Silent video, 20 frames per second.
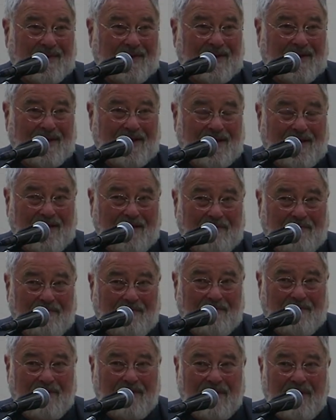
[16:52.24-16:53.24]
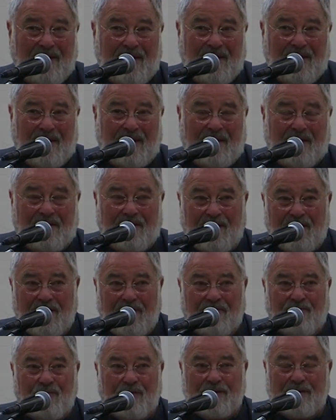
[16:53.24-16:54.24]
Okay? Think
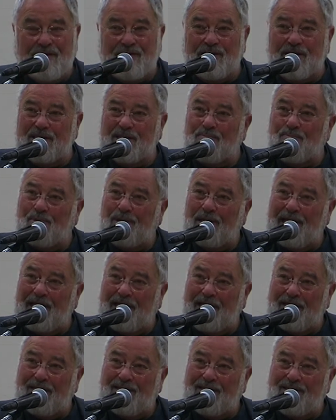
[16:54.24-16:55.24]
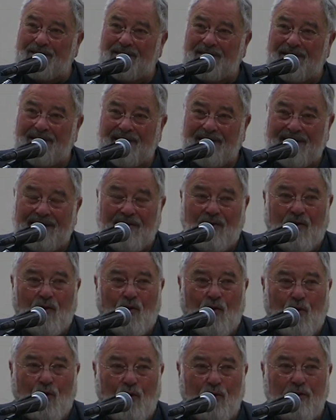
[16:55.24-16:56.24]
of what this explains.
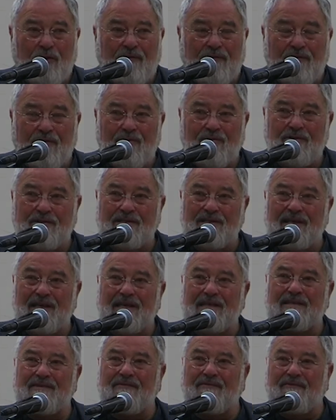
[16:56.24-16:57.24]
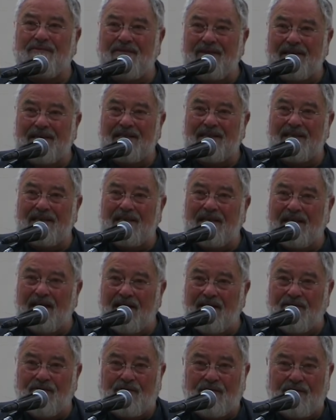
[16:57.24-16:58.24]
All of those things fit
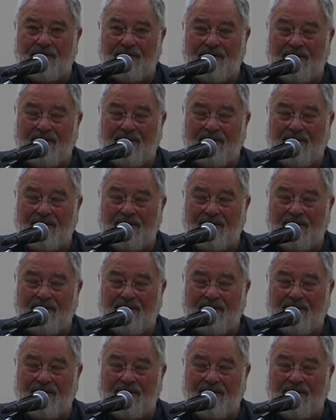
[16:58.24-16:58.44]
together.